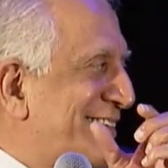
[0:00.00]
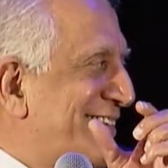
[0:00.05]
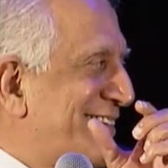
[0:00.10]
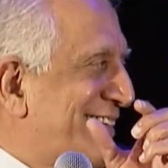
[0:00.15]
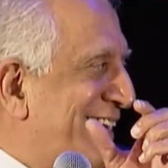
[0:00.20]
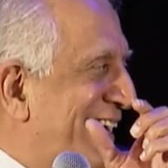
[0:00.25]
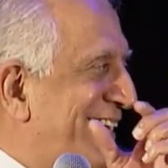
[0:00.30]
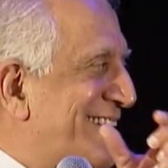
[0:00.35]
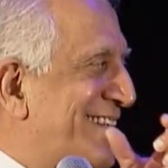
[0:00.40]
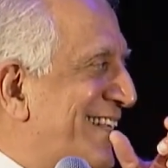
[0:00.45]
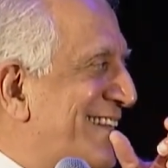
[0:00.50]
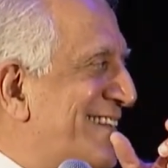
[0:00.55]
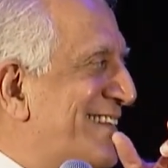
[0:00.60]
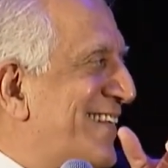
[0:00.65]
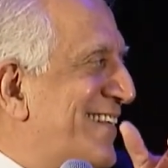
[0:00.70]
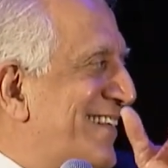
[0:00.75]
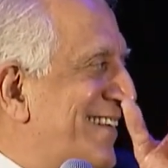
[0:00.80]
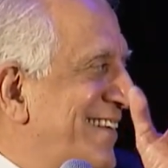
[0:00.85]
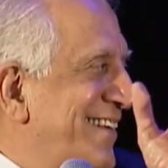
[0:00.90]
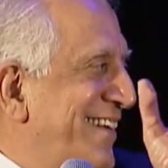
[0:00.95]
titled
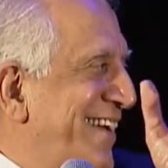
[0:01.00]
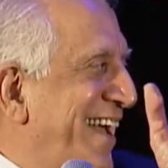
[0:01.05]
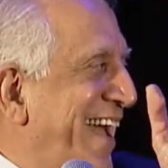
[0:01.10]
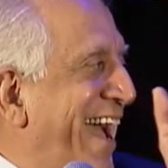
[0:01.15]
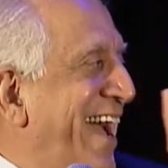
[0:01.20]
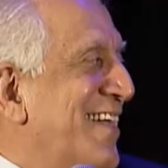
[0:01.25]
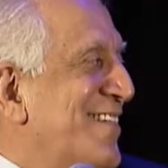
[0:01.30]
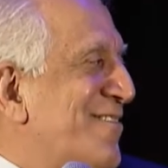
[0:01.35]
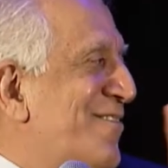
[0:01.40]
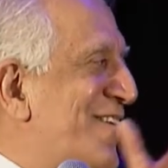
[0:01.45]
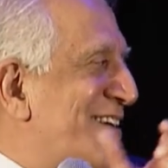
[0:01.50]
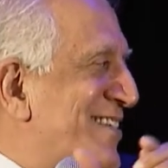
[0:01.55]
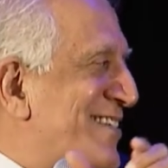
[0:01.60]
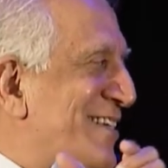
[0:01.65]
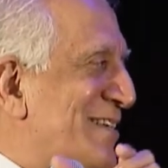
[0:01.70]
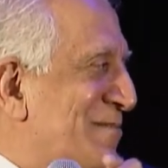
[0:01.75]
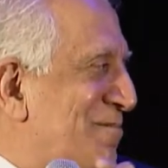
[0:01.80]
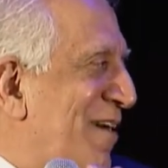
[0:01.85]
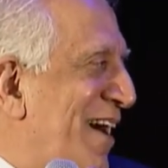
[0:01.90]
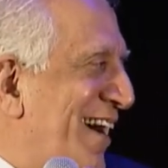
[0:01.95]
"Head
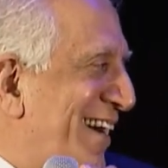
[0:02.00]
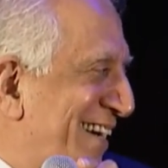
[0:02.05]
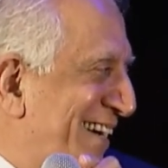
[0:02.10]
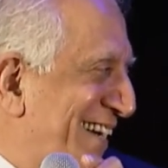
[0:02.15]
versus Body,"